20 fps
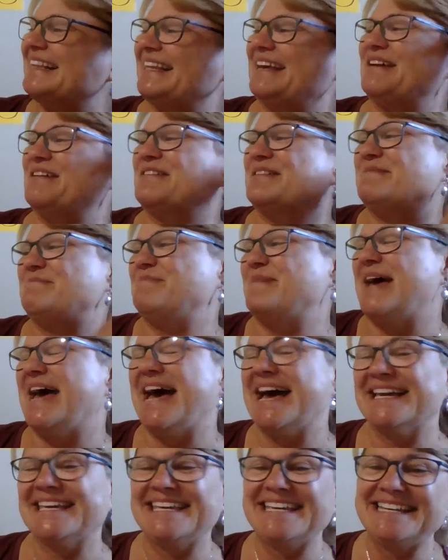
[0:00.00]
Larry
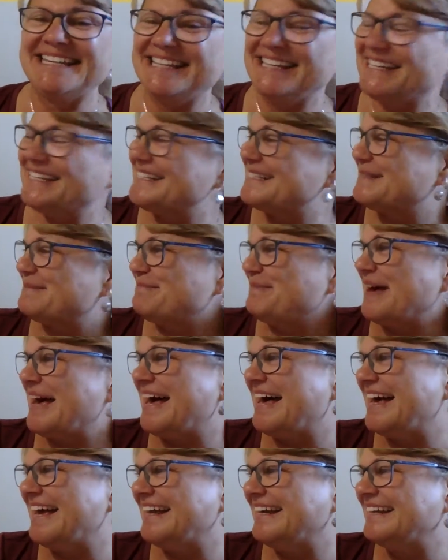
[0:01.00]
back in his
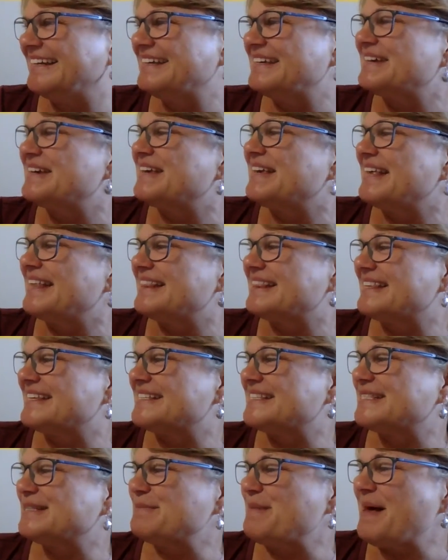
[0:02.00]
bed, the
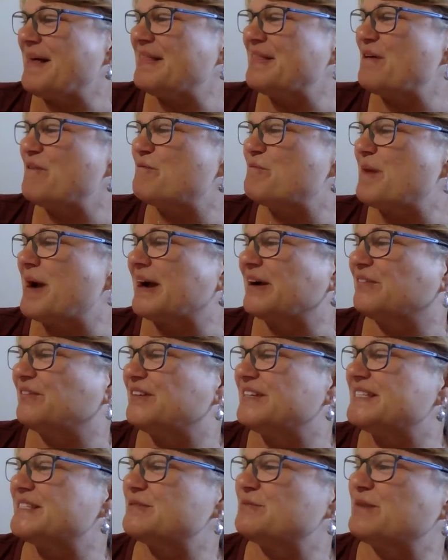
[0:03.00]
smell of
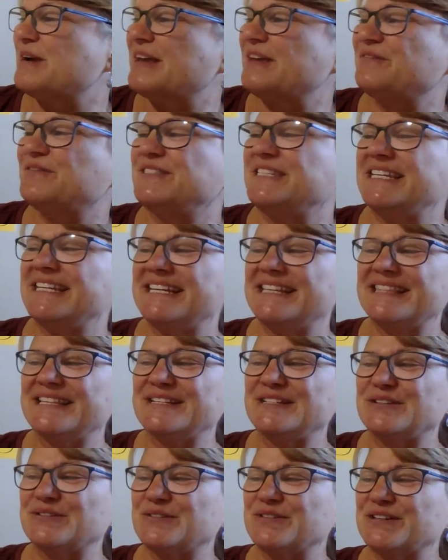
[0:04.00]
breakfast wafting in the
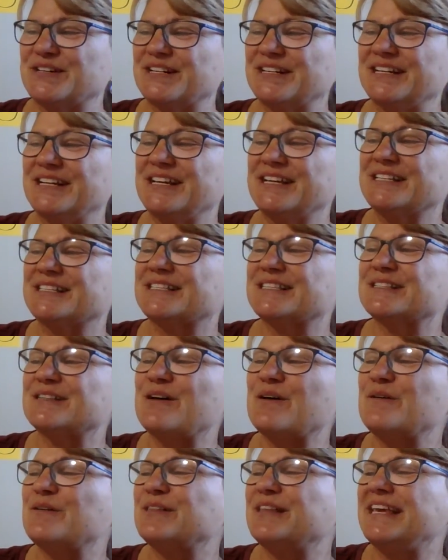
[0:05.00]
door.
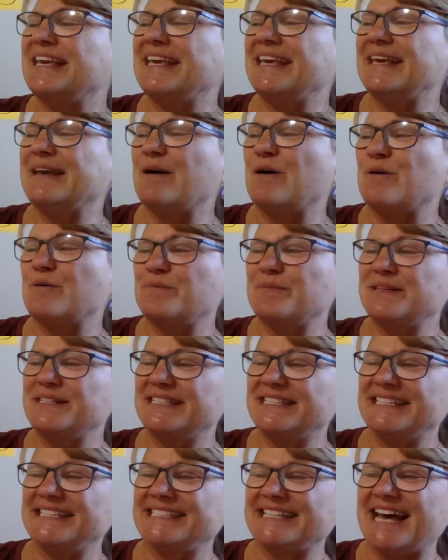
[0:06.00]
Slowly, he opens
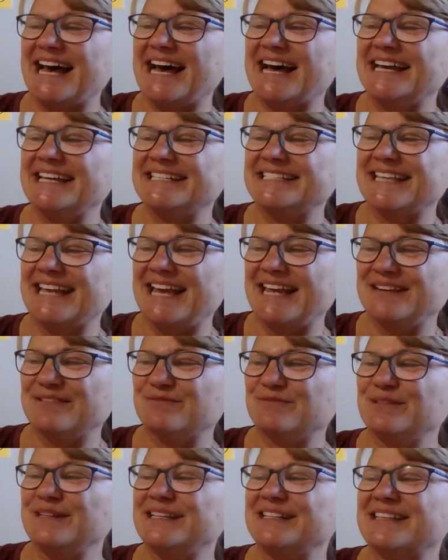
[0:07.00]
his eyes and
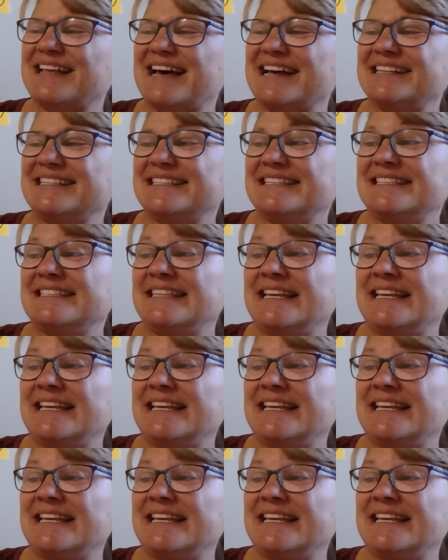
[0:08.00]
realizes